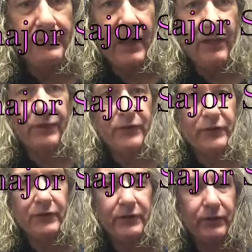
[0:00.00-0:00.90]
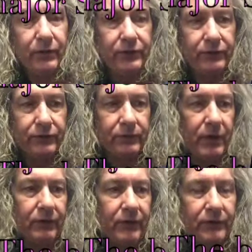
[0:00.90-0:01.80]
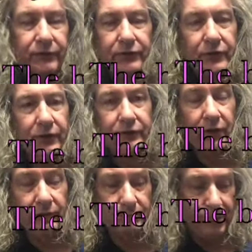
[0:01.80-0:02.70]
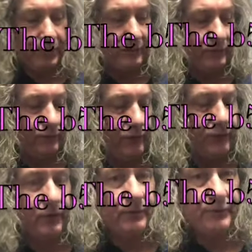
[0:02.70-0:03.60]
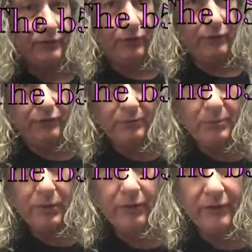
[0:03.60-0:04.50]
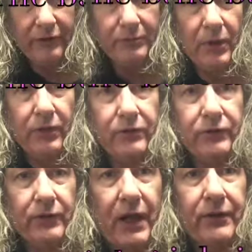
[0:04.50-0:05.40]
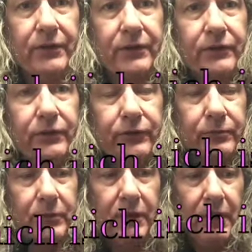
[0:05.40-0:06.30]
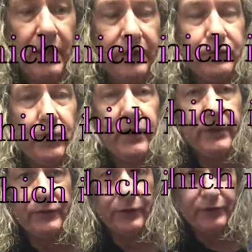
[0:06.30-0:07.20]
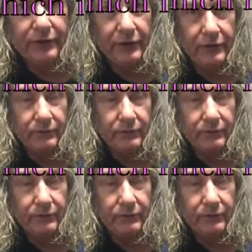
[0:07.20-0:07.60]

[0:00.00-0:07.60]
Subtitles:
If there's any questions or whatever, just ask. I'll probably do a follow-up and show you some more of these modes and how you can use them. It's quite interesting.